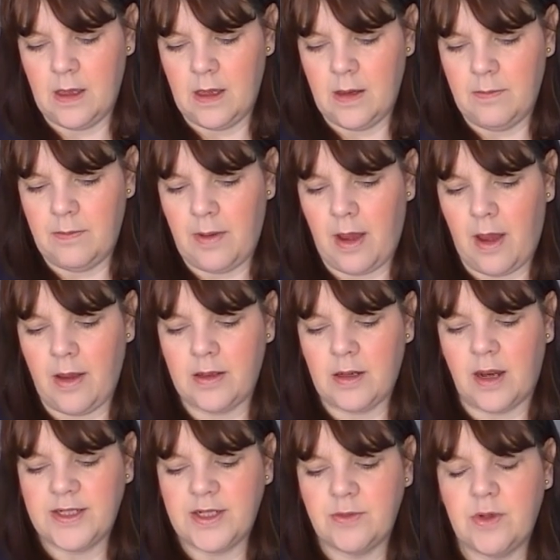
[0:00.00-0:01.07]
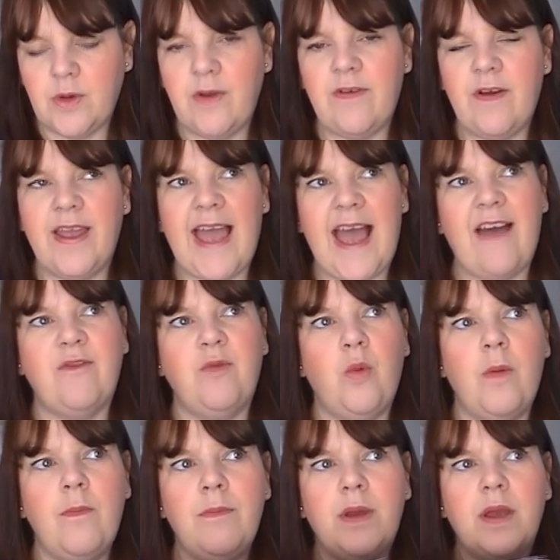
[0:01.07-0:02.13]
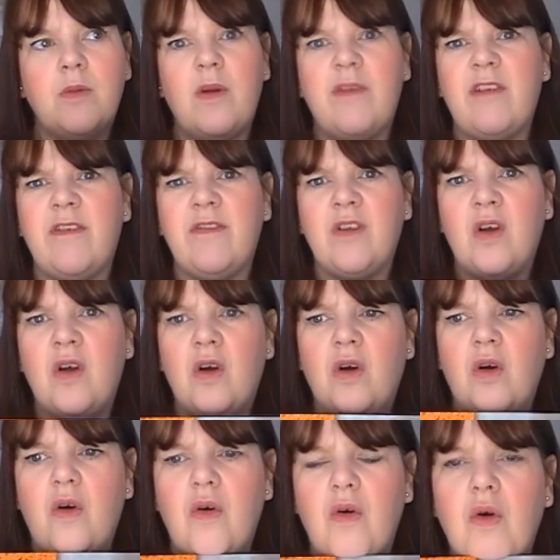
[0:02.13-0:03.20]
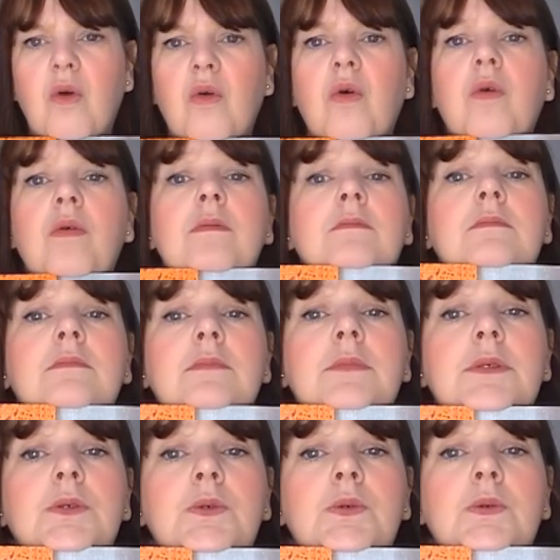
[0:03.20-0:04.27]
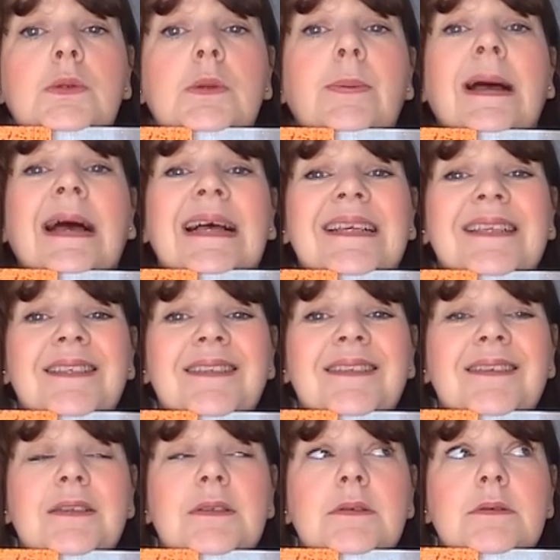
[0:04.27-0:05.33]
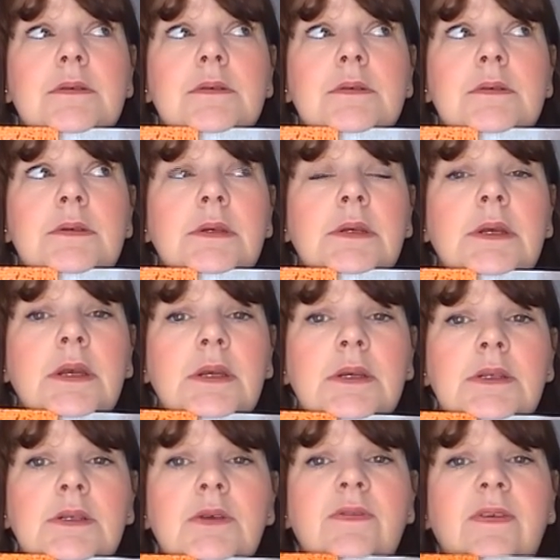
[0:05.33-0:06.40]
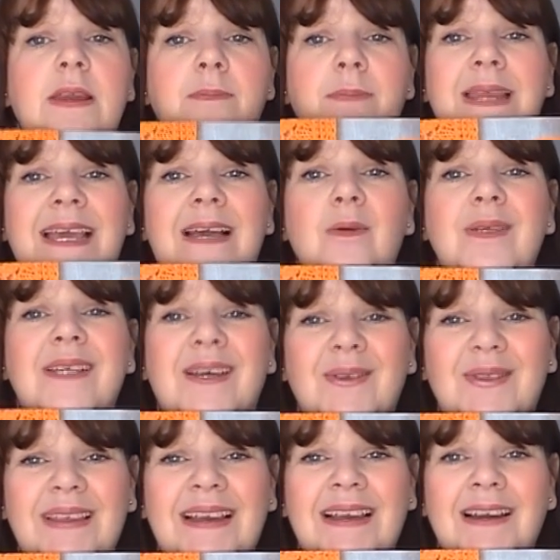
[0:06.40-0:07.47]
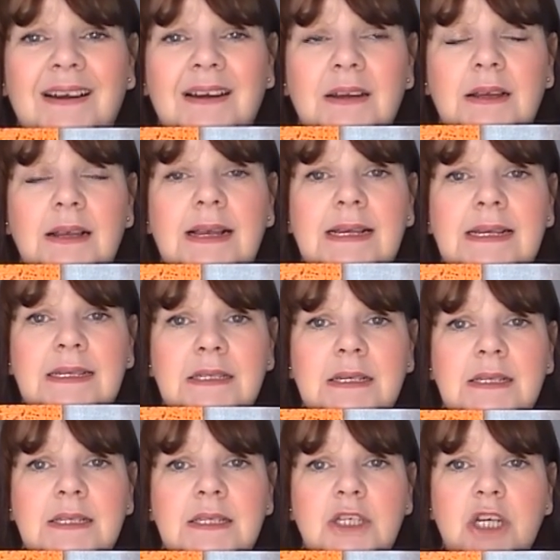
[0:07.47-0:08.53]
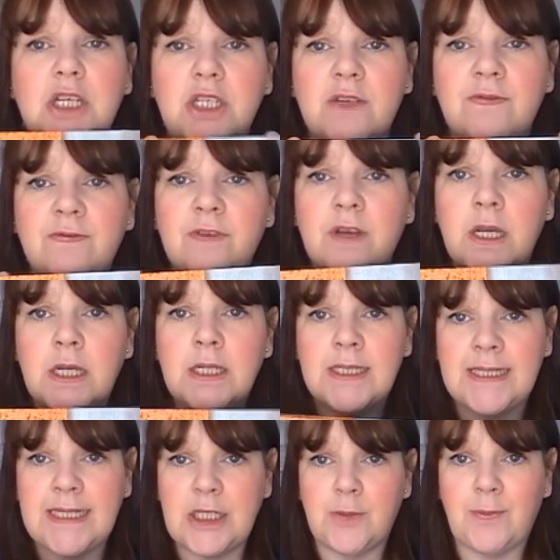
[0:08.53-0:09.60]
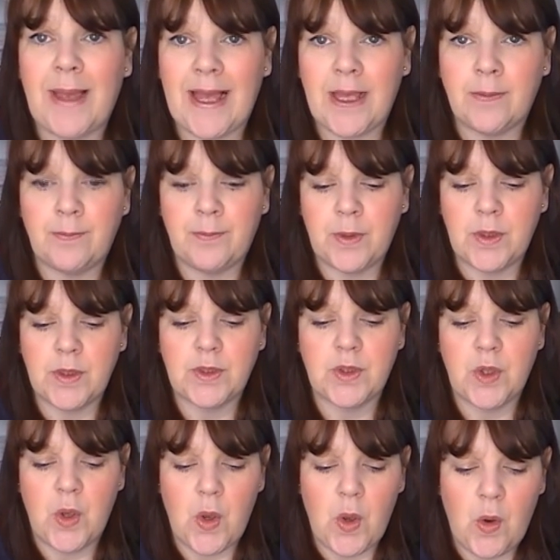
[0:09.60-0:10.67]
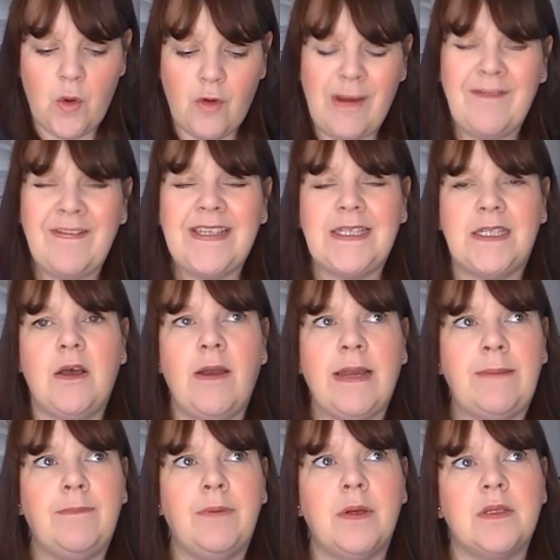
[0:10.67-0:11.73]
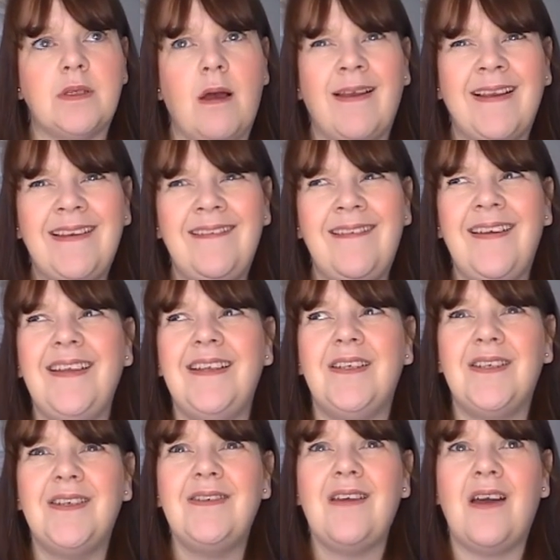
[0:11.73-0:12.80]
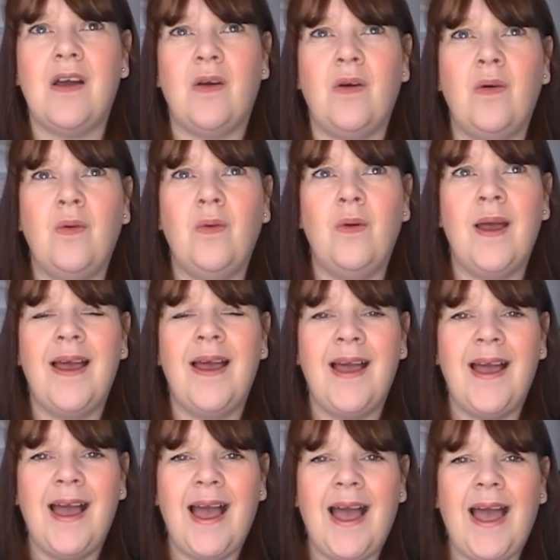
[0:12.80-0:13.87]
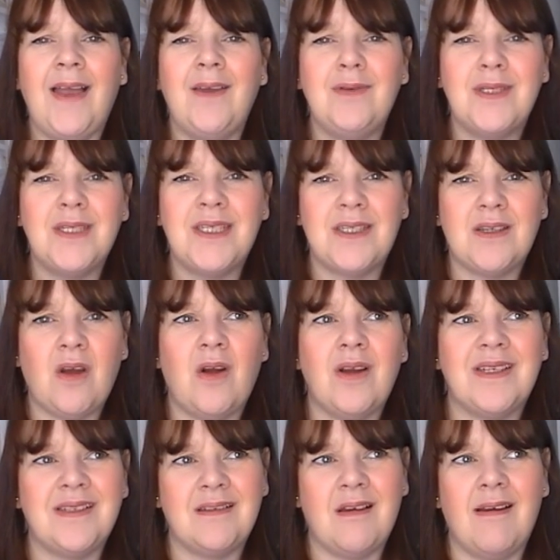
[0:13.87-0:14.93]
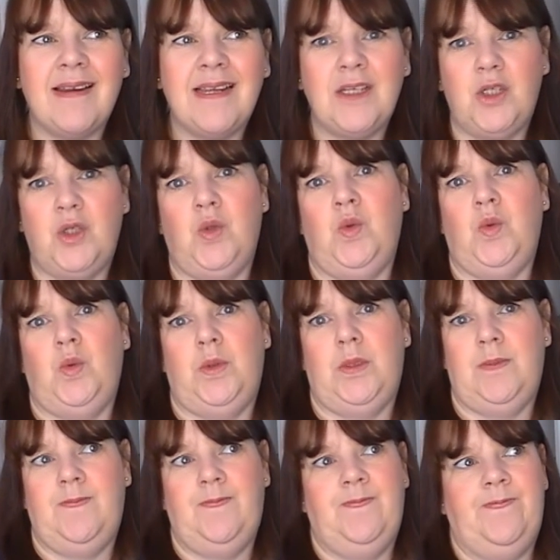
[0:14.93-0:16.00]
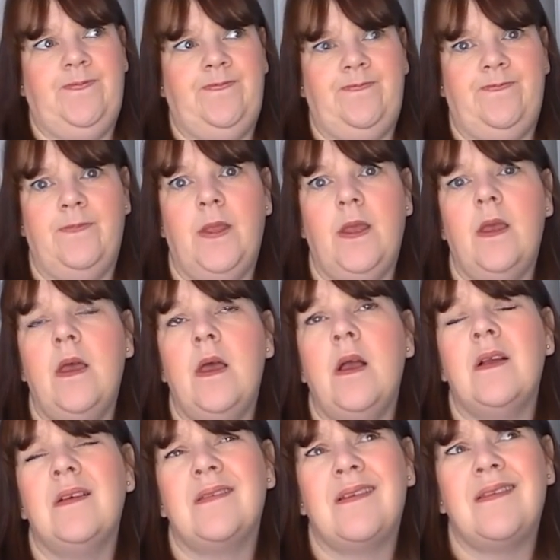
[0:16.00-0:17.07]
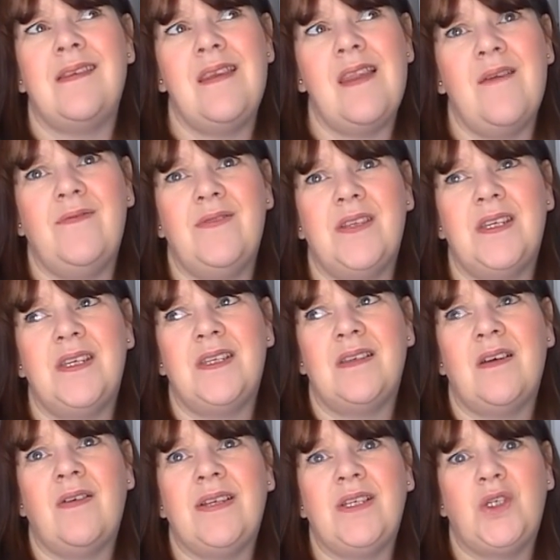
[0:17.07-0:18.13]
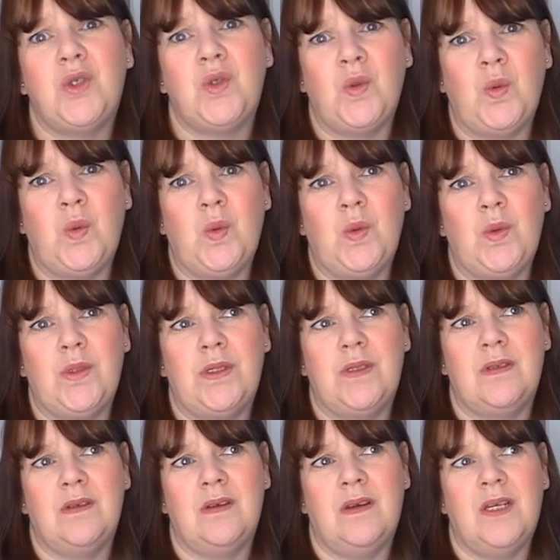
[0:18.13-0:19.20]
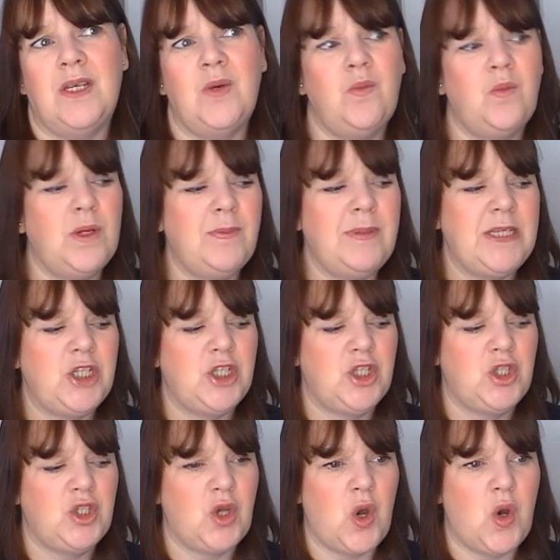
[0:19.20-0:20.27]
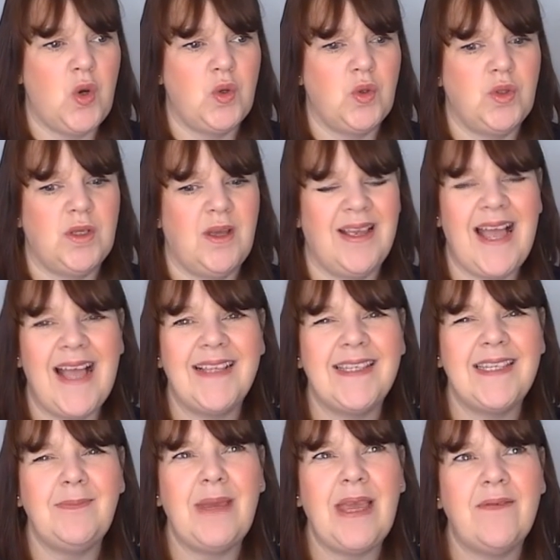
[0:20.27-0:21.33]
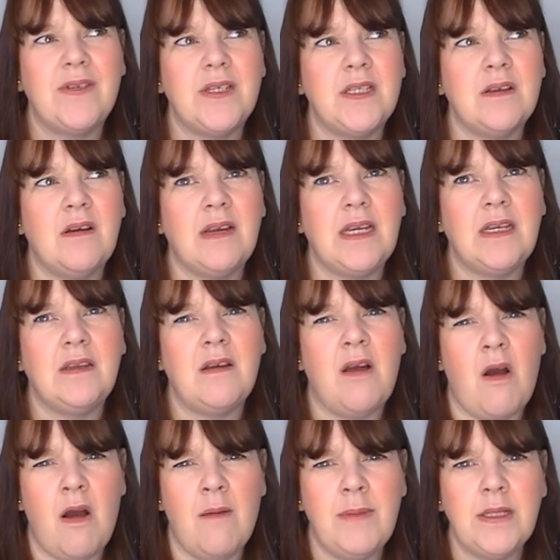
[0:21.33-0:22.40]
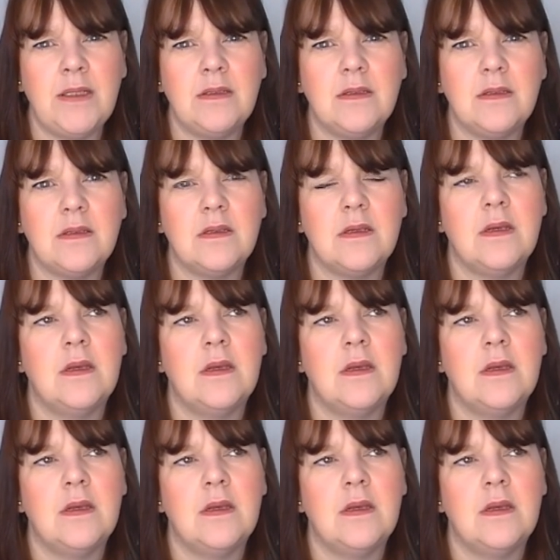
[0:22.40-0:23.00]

but I don't know if I have one book whether I've got all the patterns. So if anybody else out there has a suggestion for stitch pattern books, or even designing books, I'd like to know how to start designing shawls, because I'd love to design shawls. I don't want to be just socks. I can't see me ever designing garments,